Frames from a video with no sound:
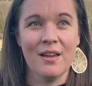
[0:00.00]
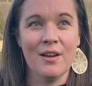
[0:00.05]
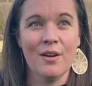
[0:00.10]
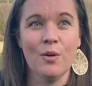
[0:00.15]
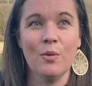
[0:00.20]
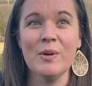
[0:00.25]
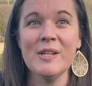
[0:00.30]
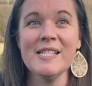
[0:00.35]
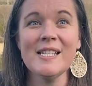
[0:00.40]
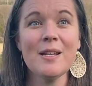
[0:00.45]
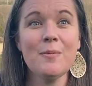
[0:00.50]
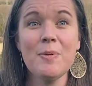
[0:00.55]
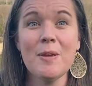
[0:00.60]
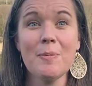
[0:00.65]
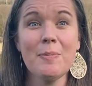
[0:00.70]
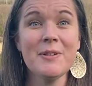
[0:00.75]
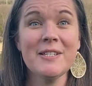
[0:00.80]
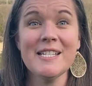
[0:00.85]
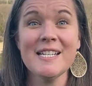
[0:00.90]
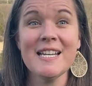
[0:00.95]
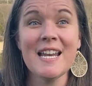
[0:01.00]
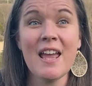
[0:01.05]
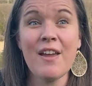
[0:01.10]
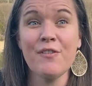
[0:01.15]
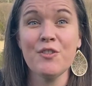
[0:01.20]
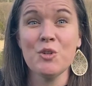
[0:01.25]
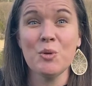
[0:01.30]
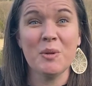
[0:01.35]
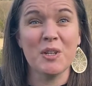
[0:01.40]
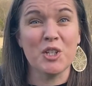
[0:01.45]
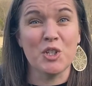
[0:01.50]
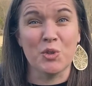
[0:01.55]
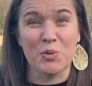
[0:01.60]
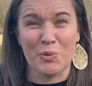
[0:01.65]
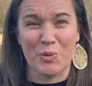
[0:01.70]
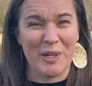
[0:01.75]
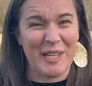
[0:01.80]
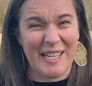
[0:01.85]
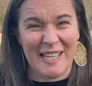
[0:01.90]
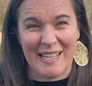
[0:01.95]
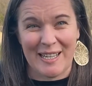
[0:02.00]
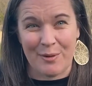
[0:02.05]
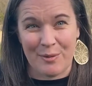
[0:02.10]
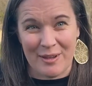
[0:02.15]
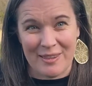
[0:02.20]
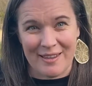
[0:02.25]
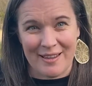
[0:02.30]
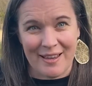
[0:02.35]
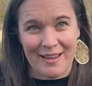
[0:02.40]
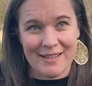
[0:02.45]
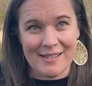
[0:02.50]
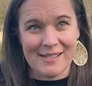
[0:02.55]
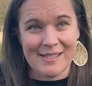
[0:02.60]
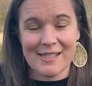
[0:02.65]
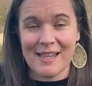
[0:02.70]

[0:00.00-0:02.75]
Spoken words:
We said people didn't have to agree with us.